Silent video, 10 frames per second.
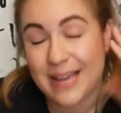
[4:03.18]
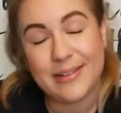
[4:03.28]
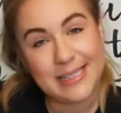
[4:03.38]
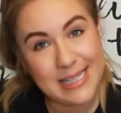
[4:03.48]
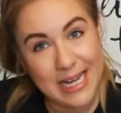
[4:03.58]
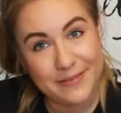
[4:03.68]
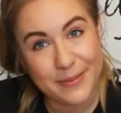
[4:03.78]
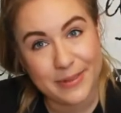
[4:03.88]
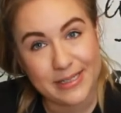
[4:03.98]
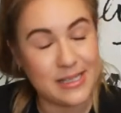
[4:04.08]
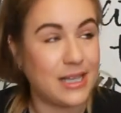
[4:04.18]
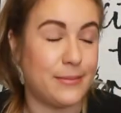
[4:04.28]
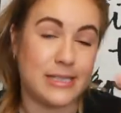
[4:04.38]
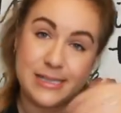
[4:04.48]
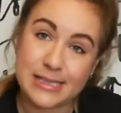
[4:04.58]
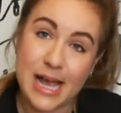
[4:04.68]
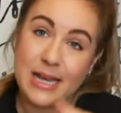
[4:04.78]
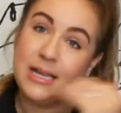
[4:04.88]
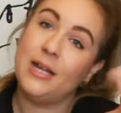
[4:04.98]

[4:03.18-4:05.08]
haven't decided if I'm going to sell them as a set